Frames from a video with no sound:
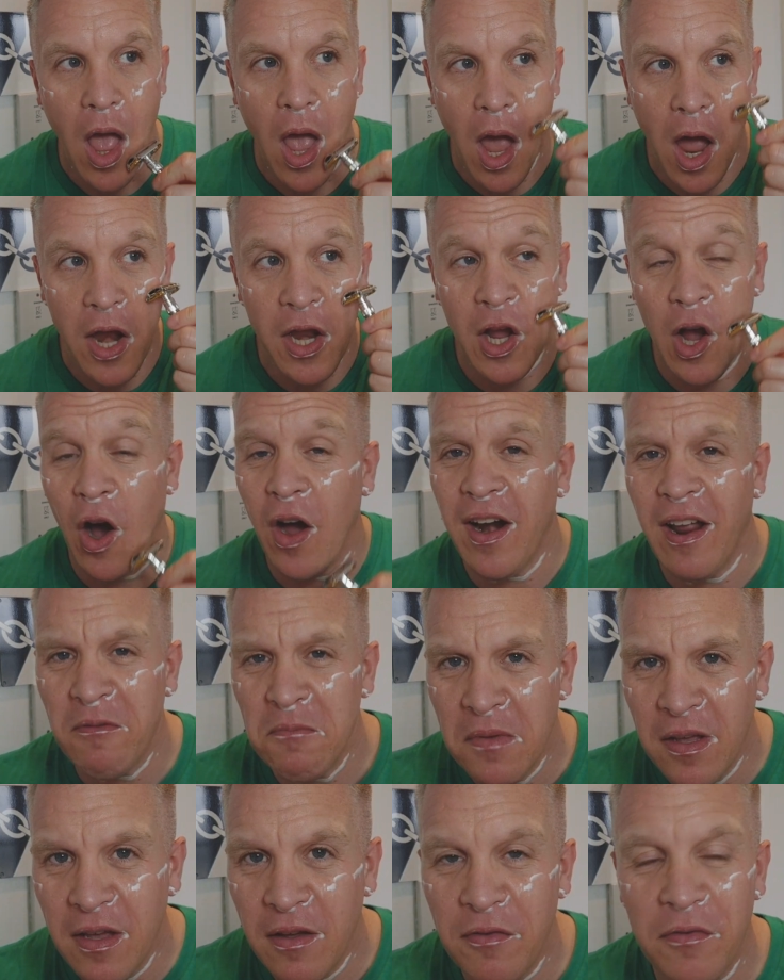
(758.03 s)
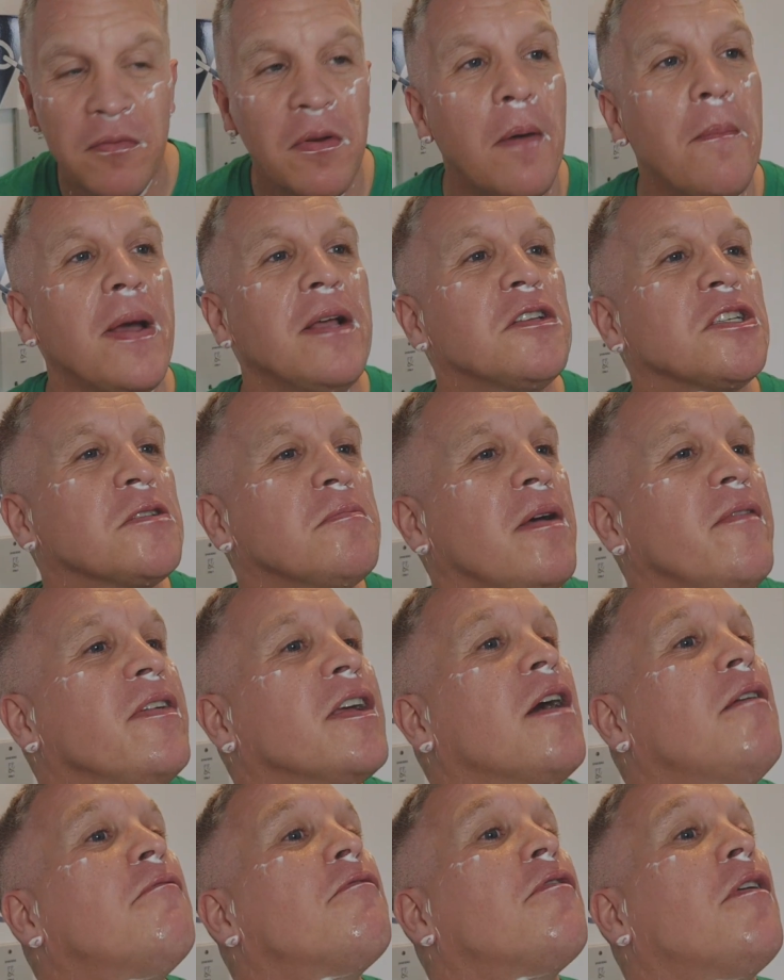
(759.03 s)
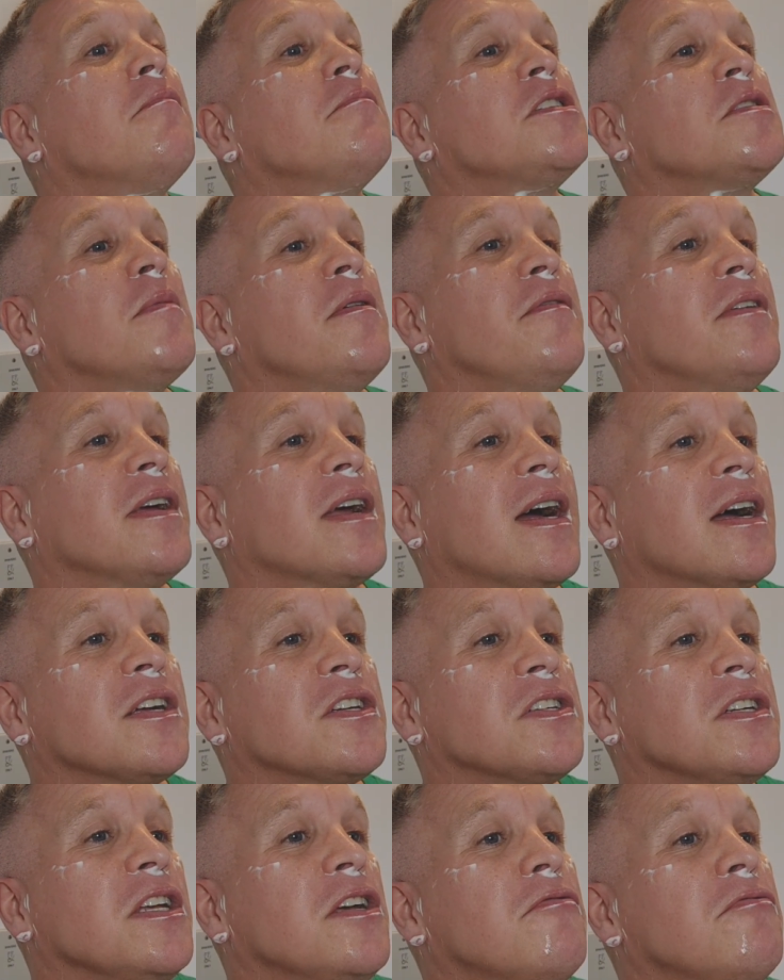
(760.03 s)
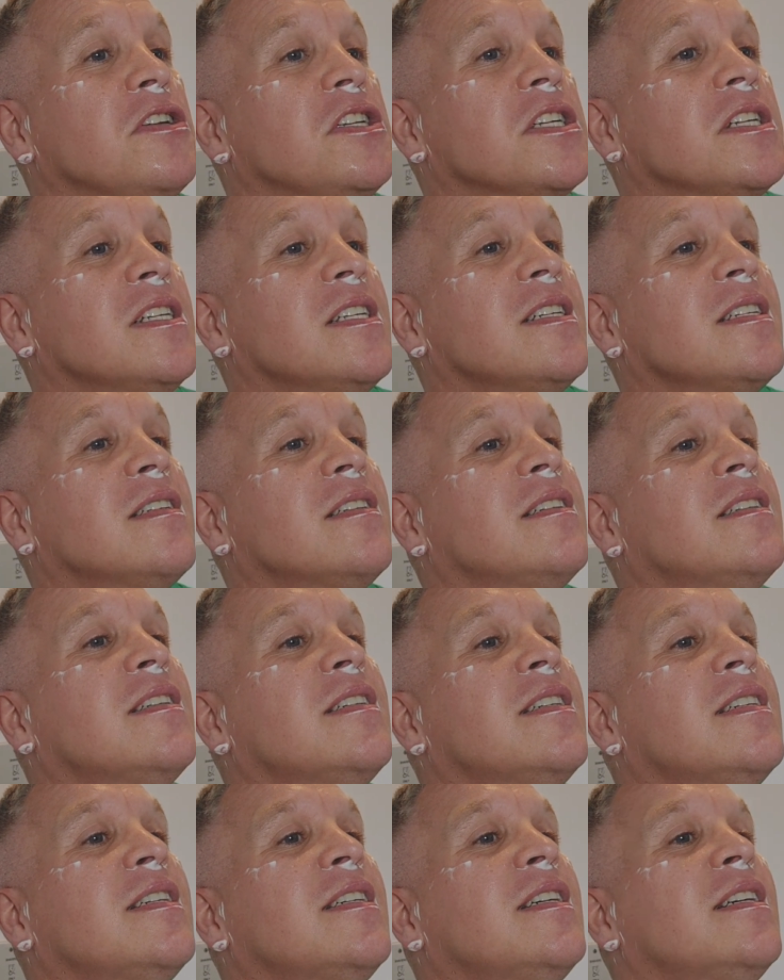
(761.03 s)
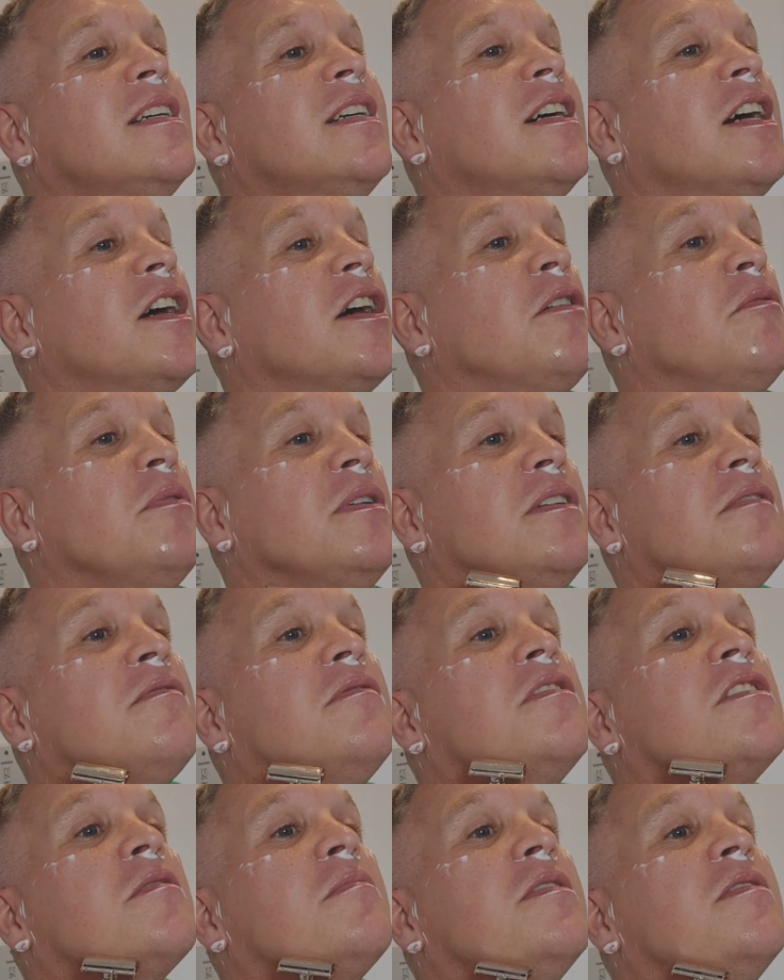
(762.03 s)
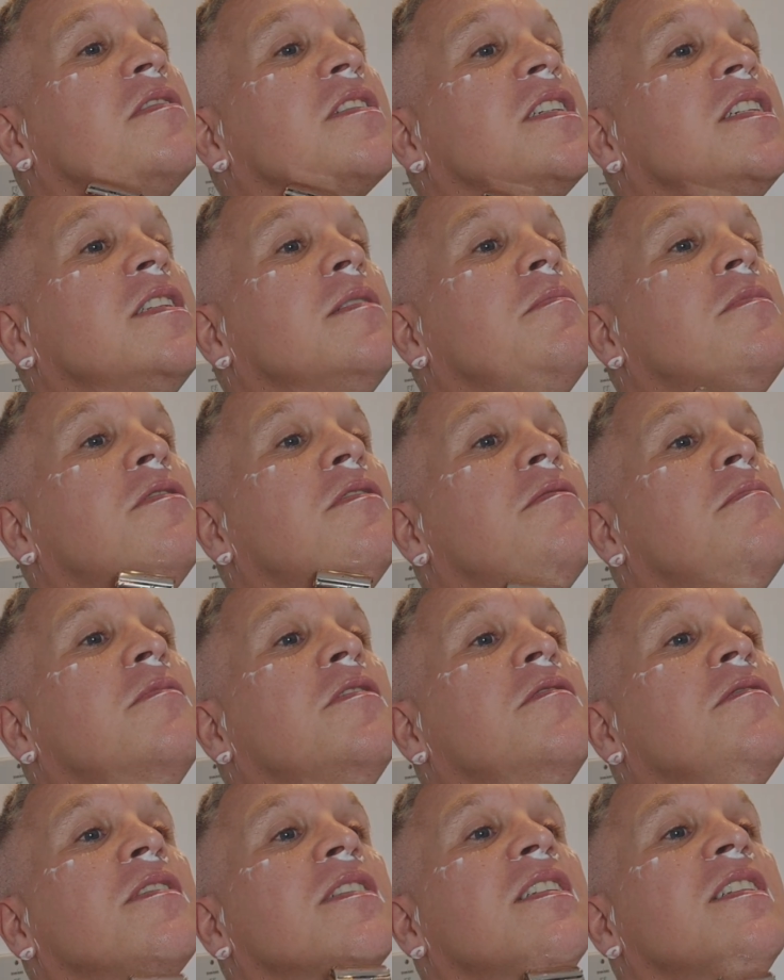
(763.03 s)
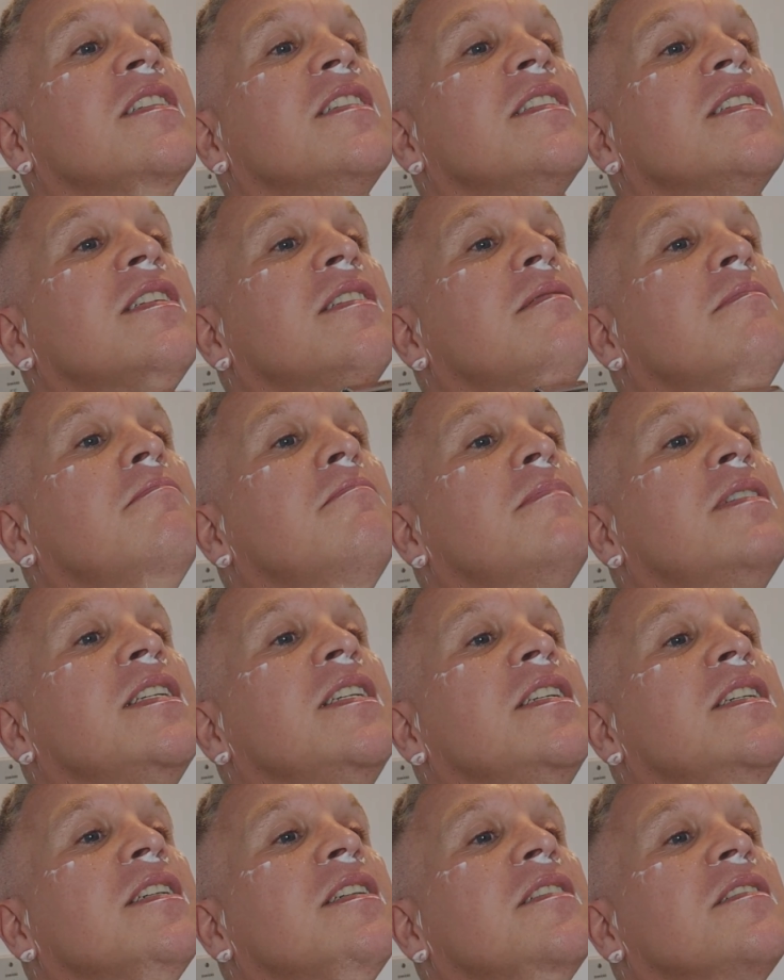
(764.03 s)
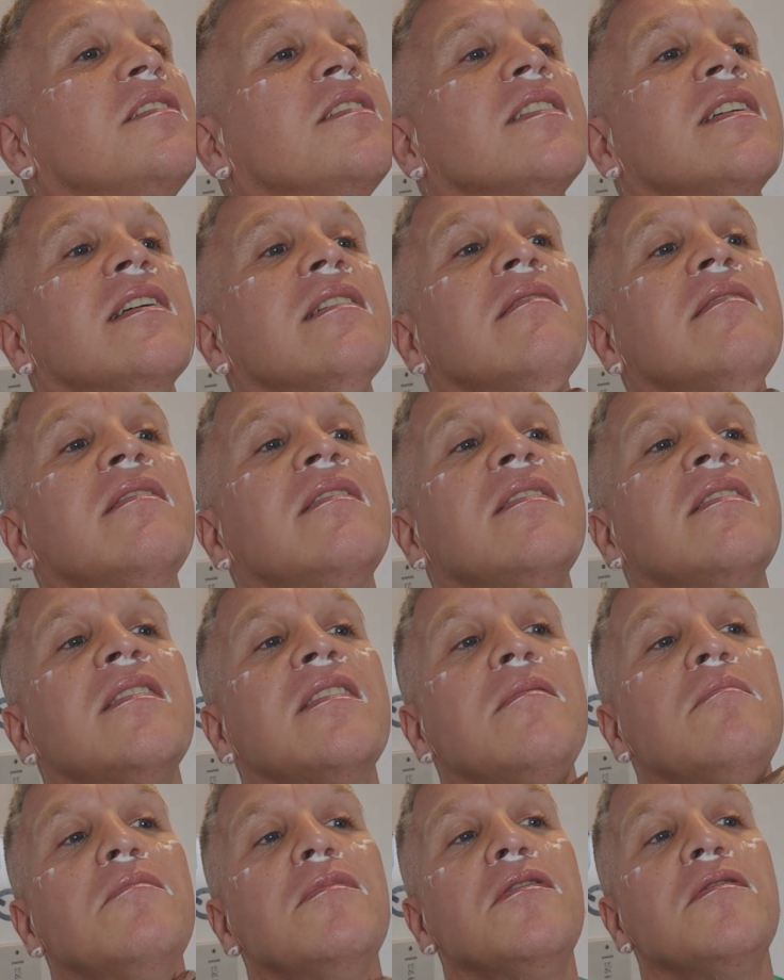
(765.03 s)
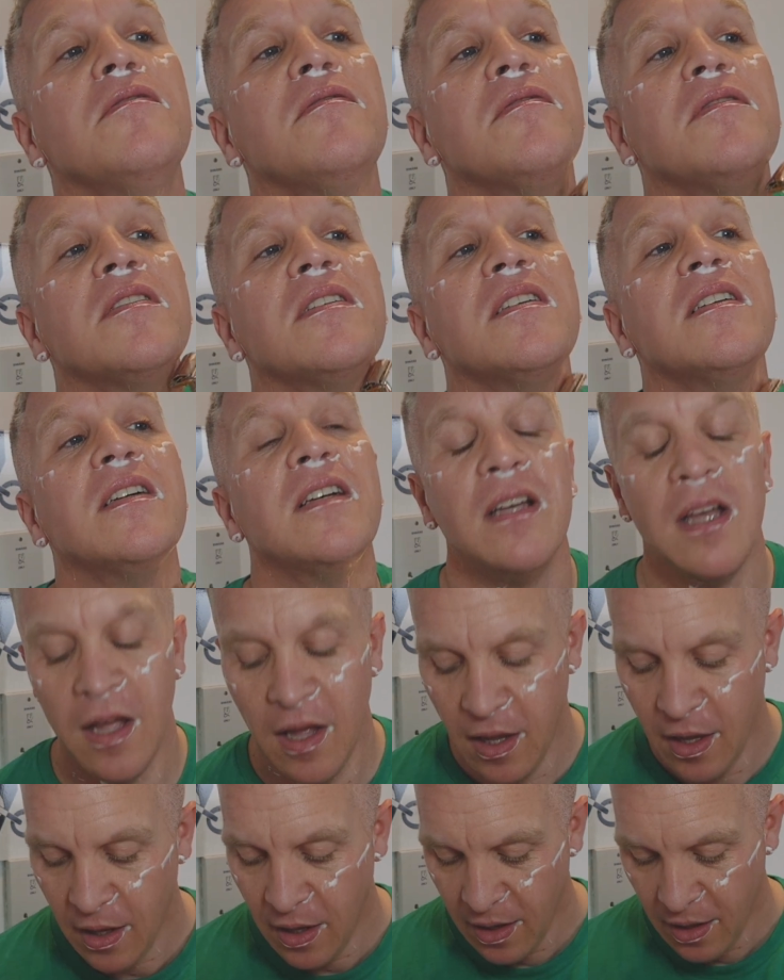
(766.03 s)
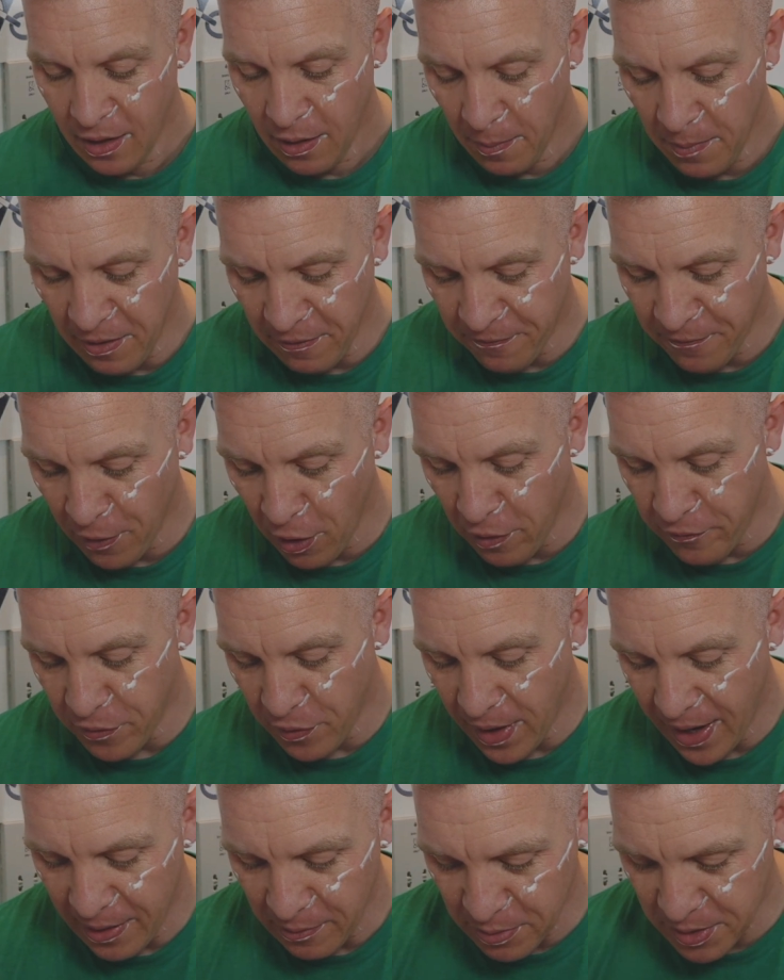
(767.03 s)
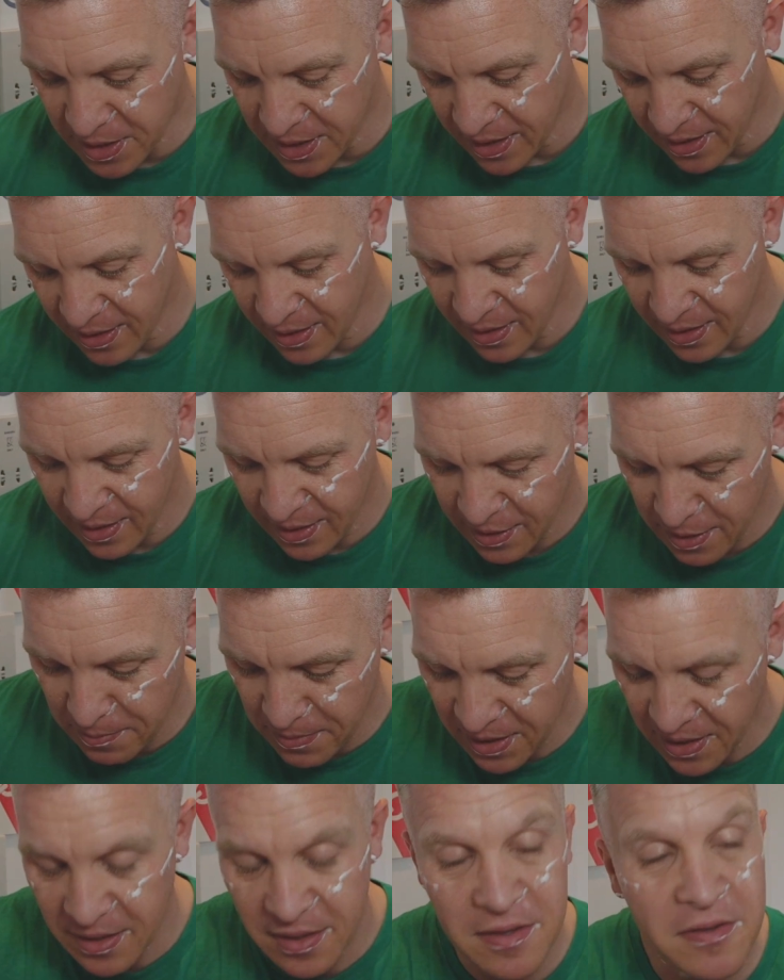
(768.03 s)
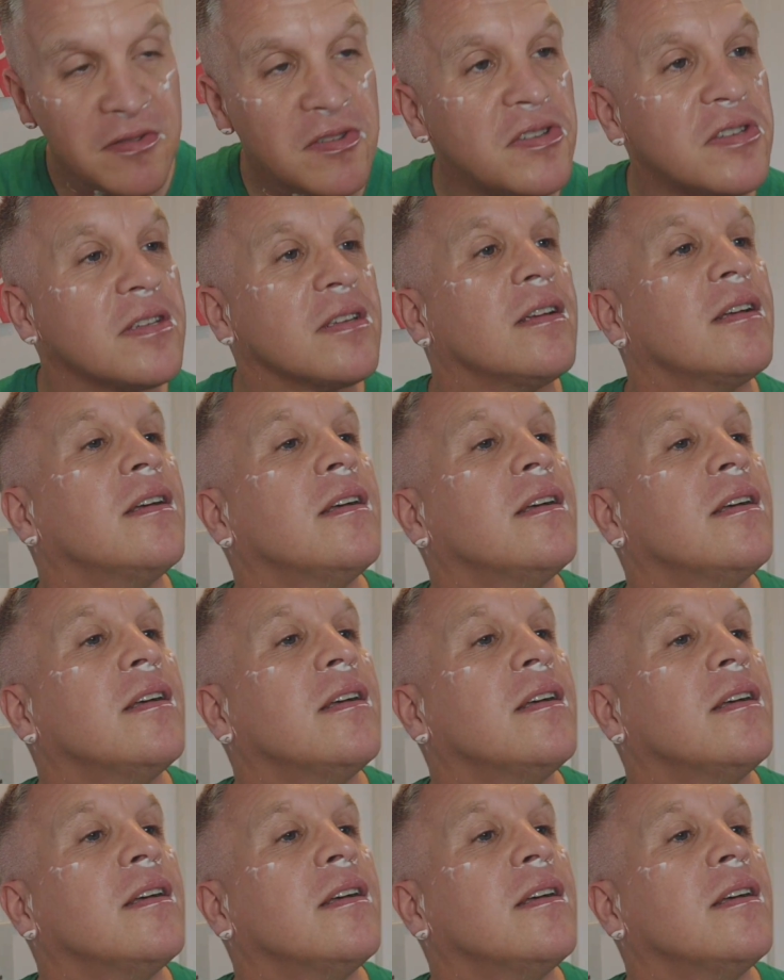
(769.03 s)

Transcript: And you can't have me about Smethwick. I'm from Smethwick, actually, originally. I don't live in Smethwick anymore. I moved out there many years ago. Moved a bit further out in the Midlands.